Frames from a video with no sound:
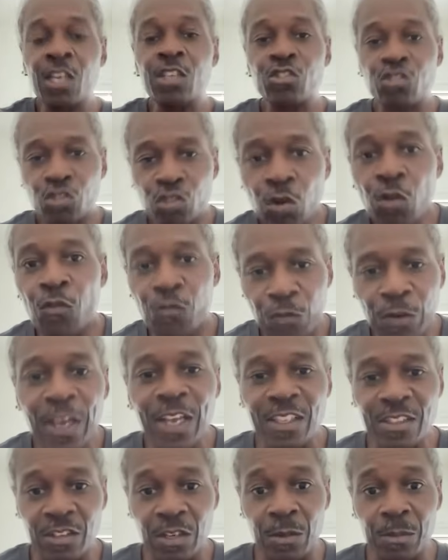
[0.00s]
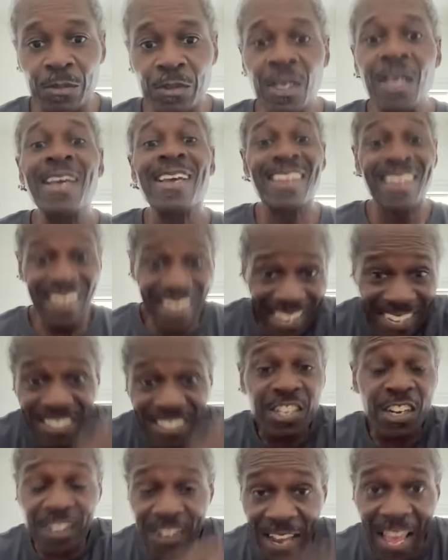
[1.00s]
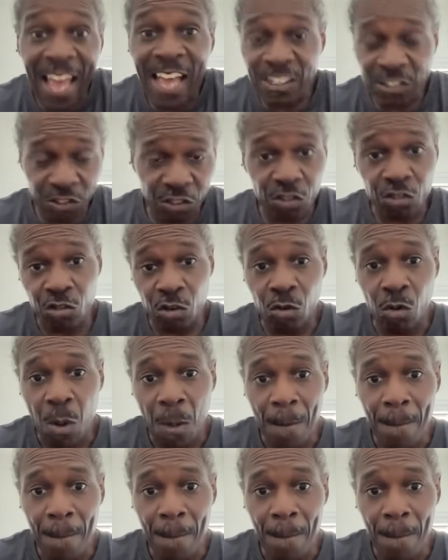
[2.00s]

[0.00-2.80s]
to victims. International.